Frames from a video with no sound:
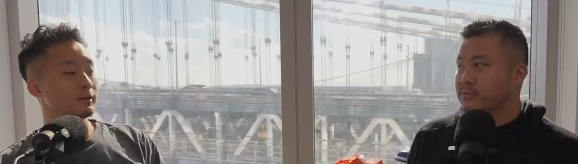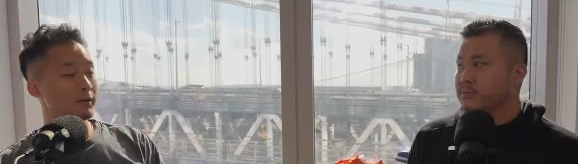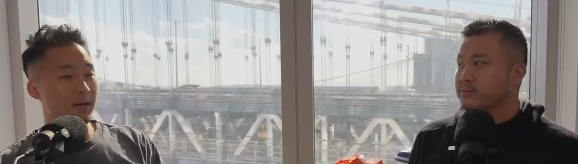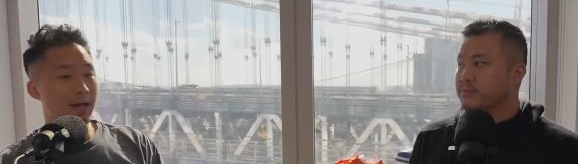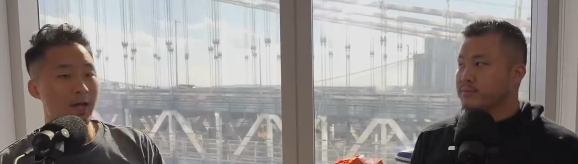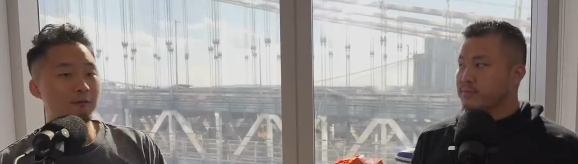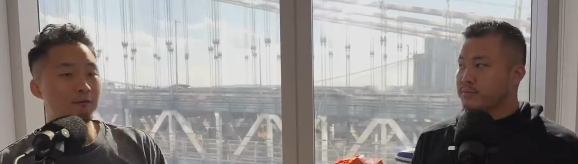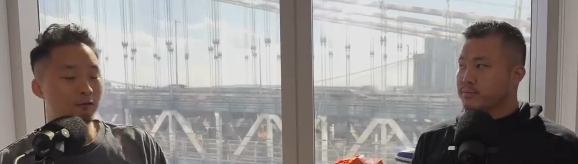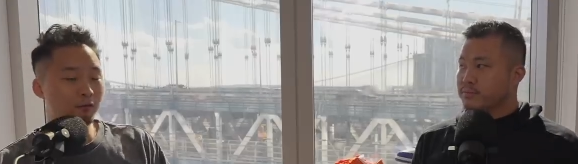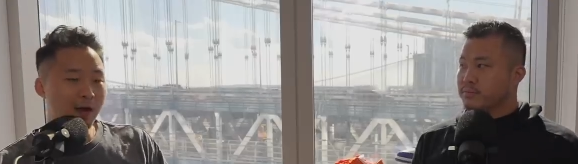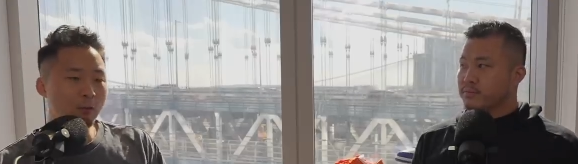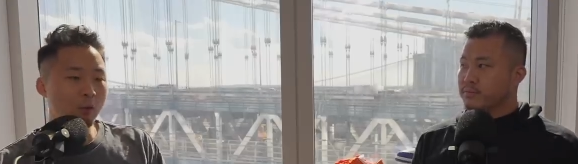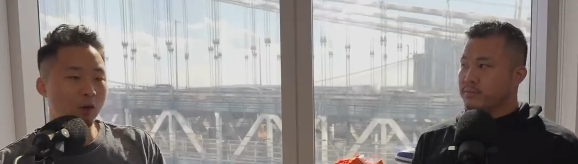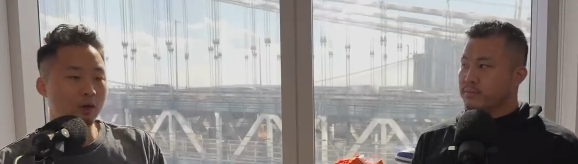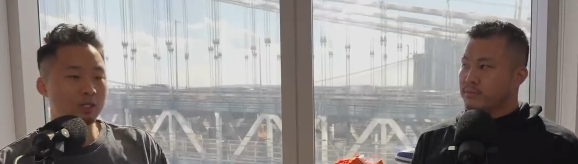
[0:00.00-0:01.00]
Speaker 1: Yeah, and
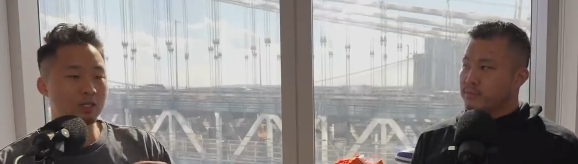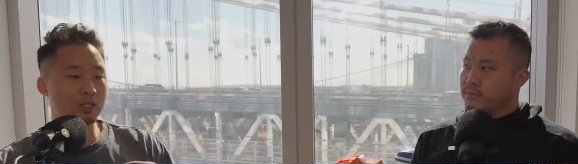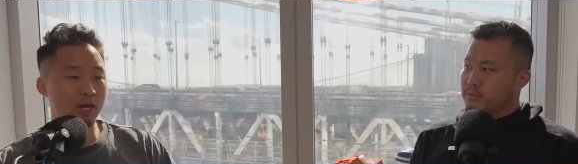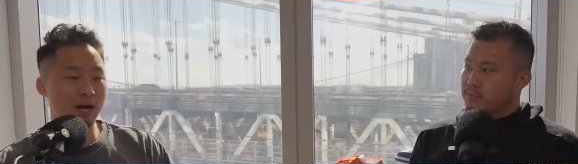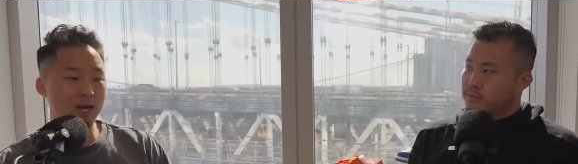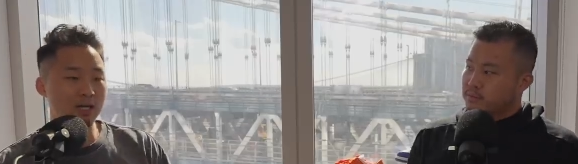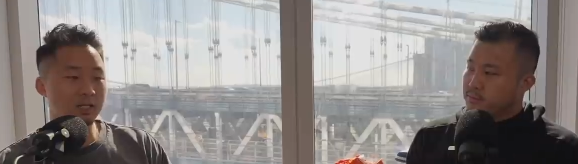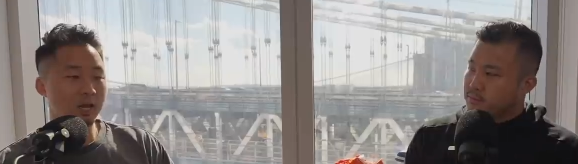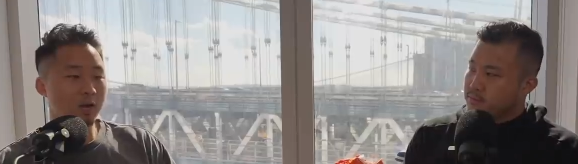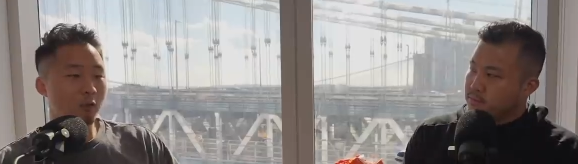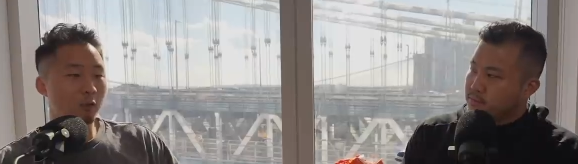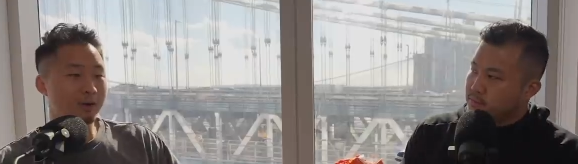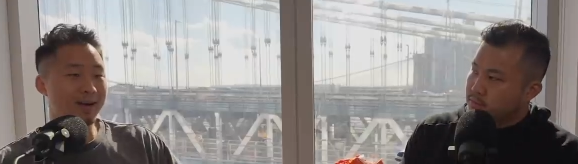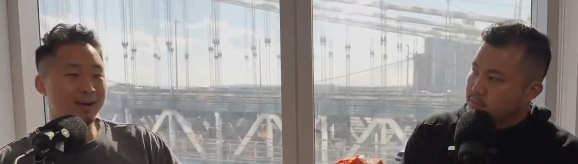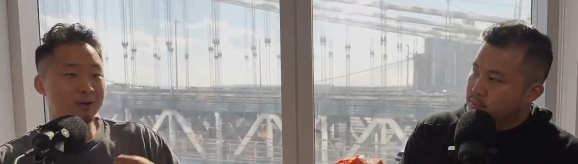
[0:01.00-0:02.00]
frameworks to us, we're
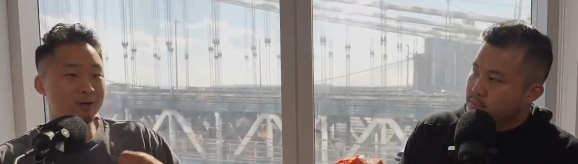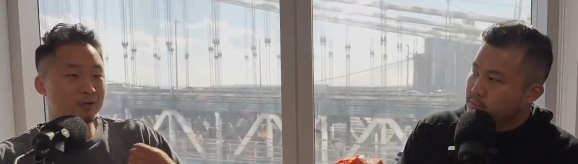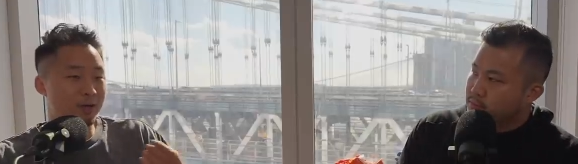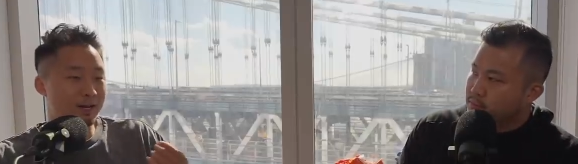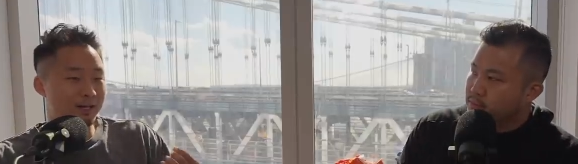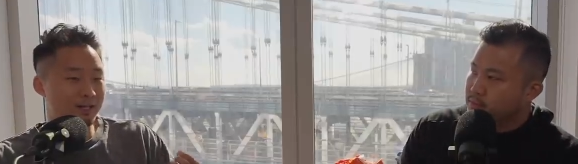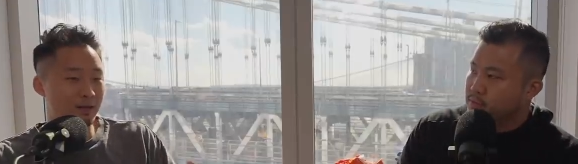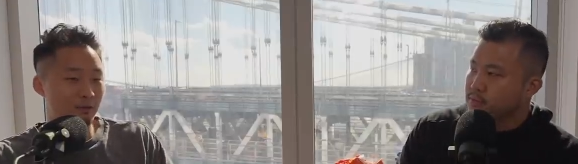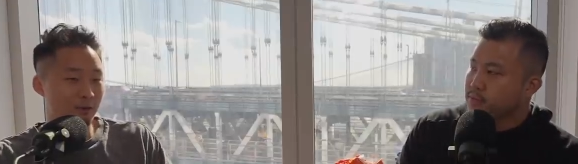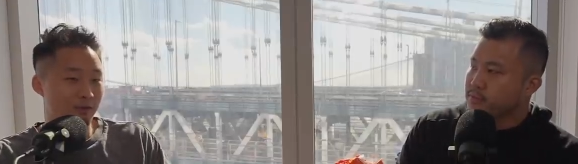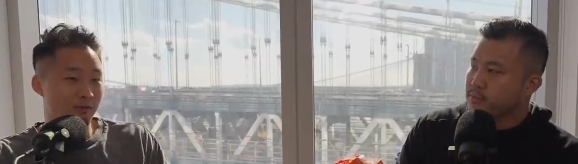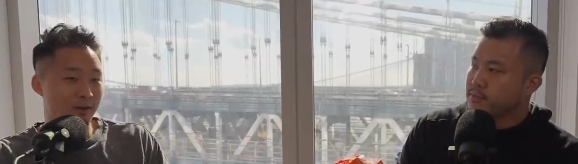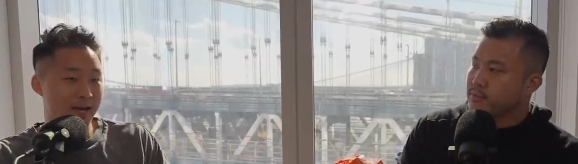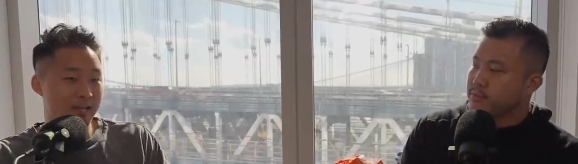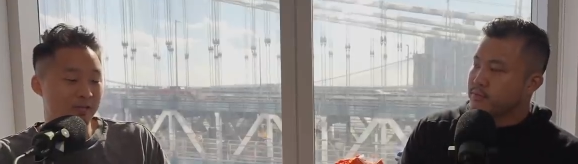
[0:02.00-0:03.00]
not here trying to give you
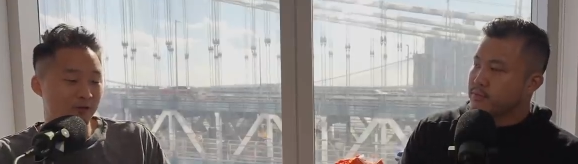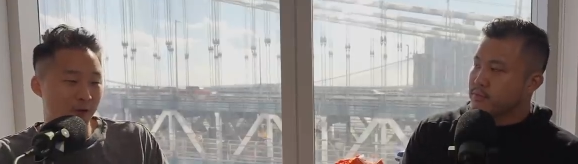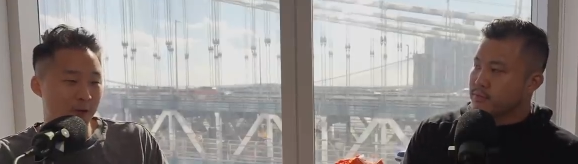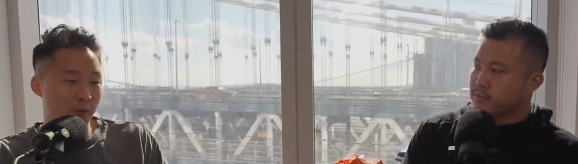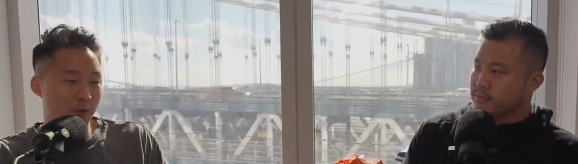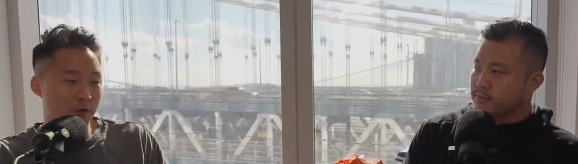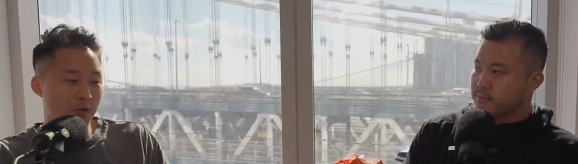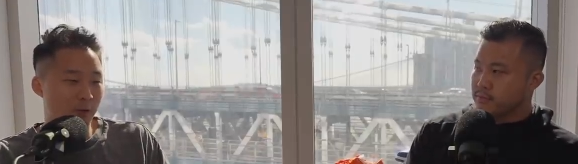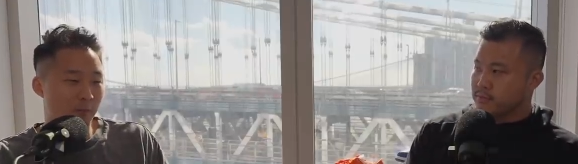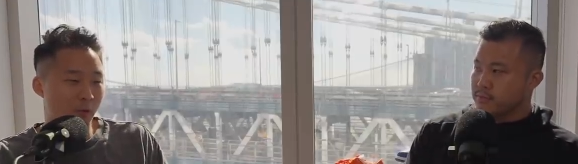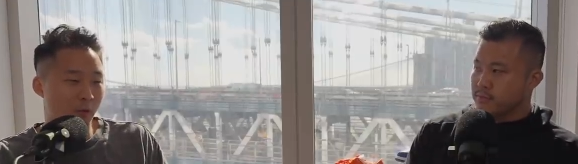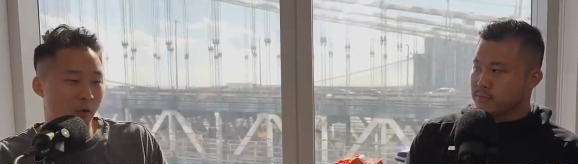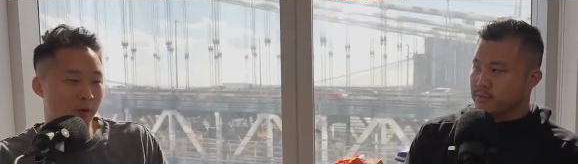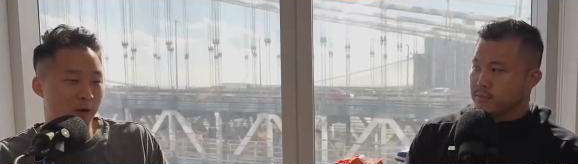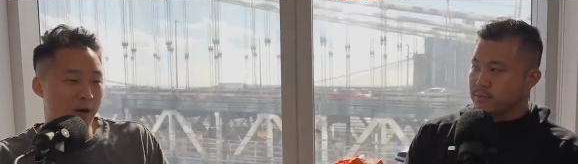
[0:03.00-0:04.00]
advice. Frameworks are
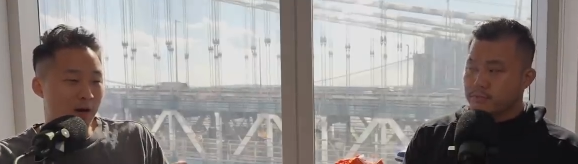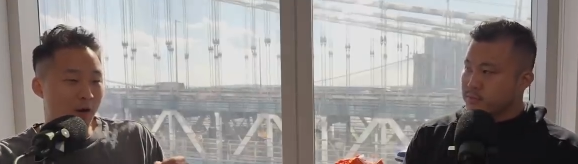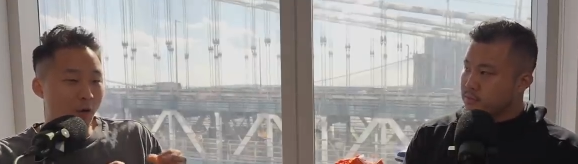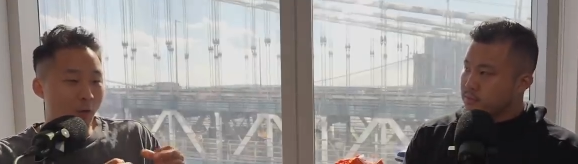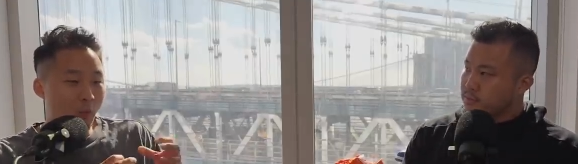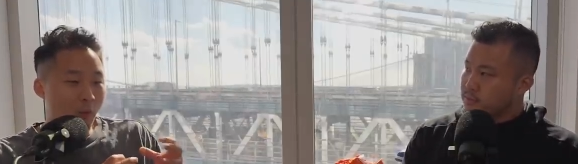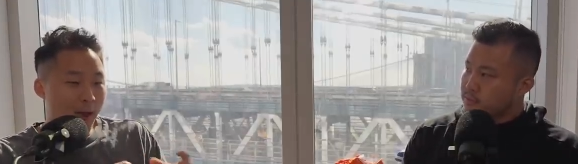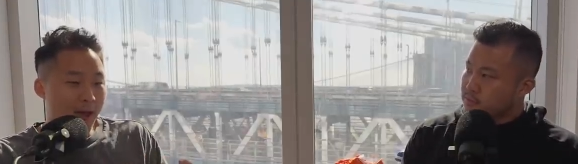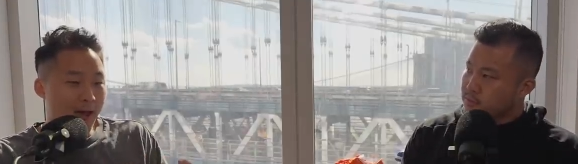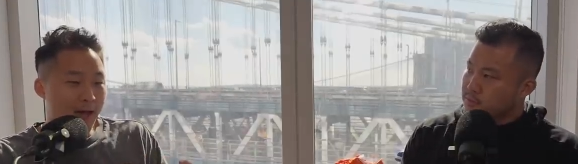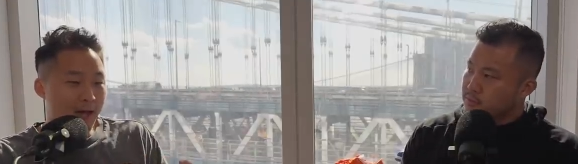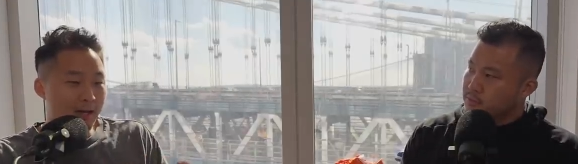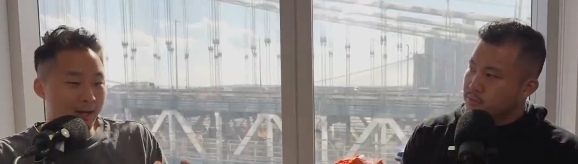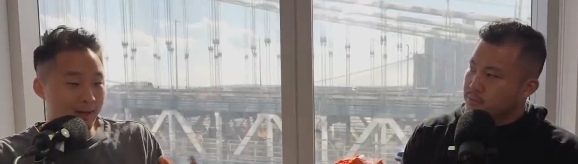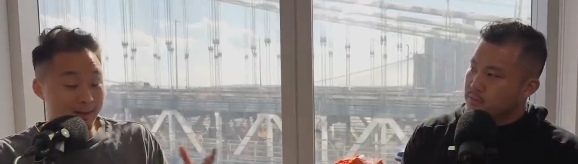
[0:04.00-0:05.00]
more a
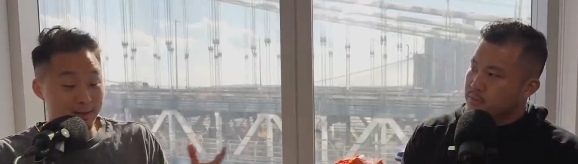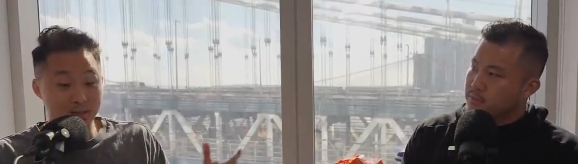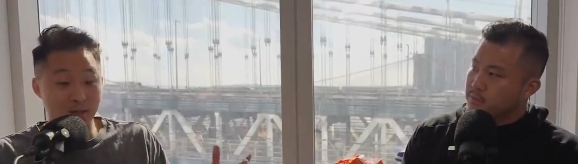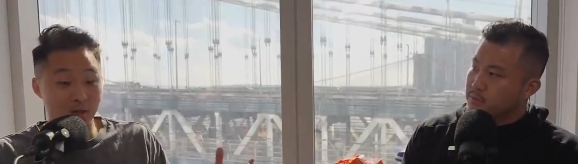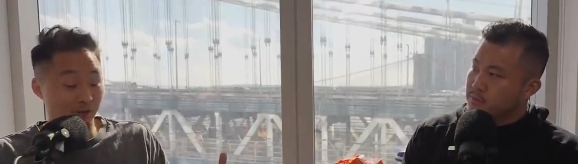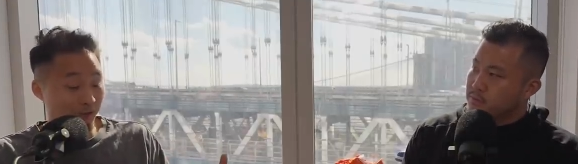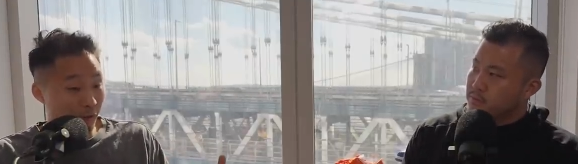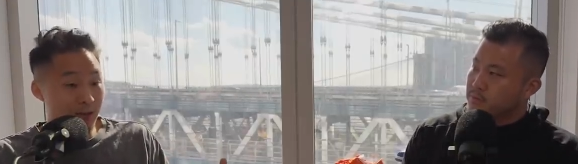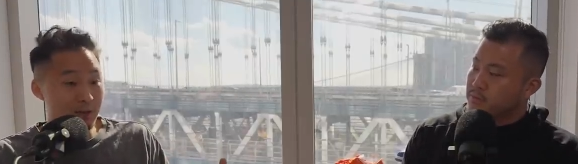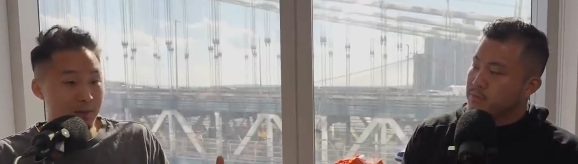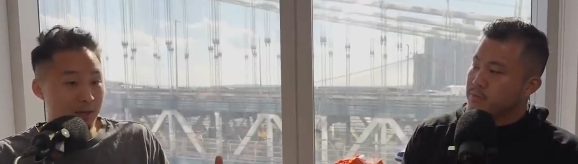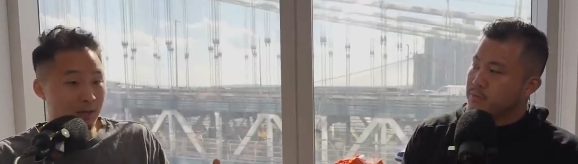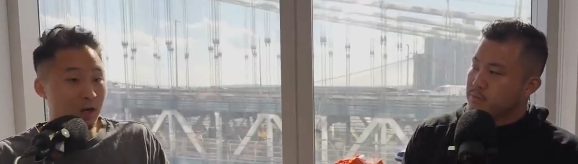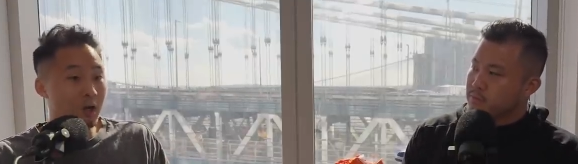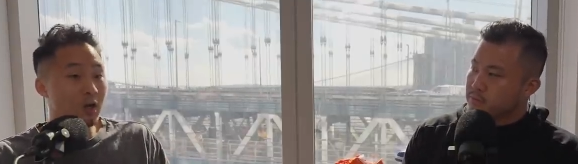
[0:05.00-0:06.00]
way, I guess, a framing